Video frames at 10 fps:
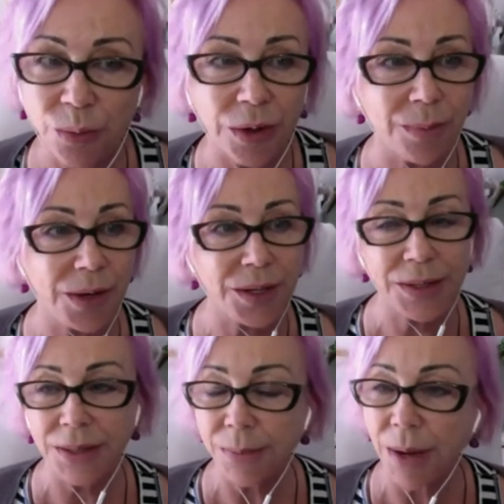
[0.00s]
me? Does
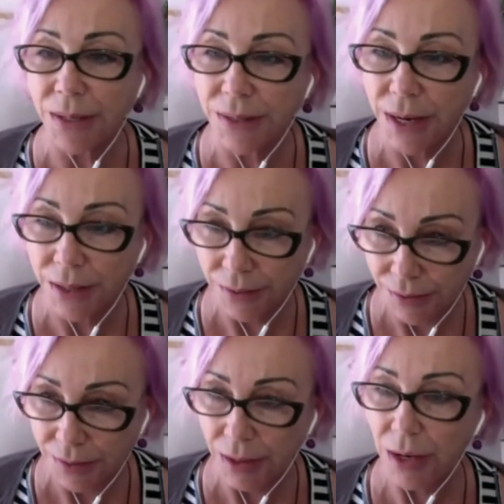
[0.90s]
this make sense?
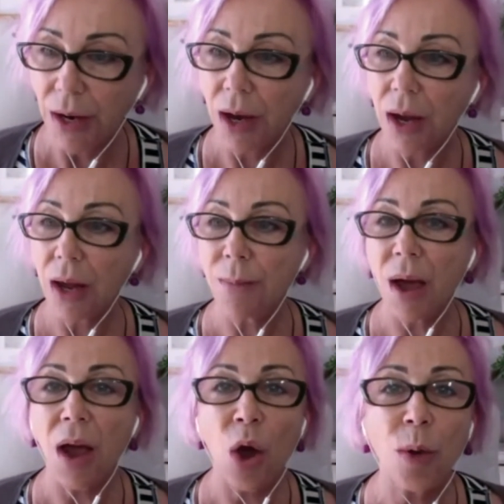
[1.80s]
I
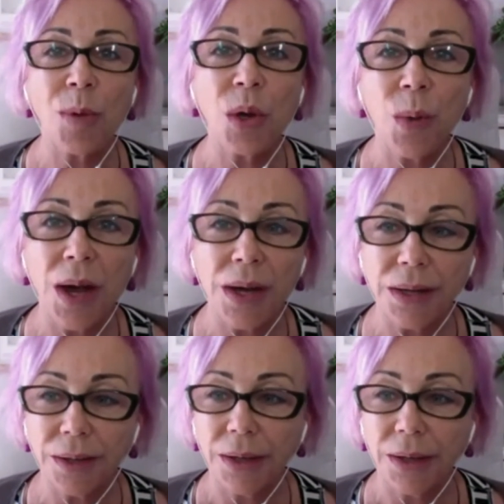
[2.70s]
hope you are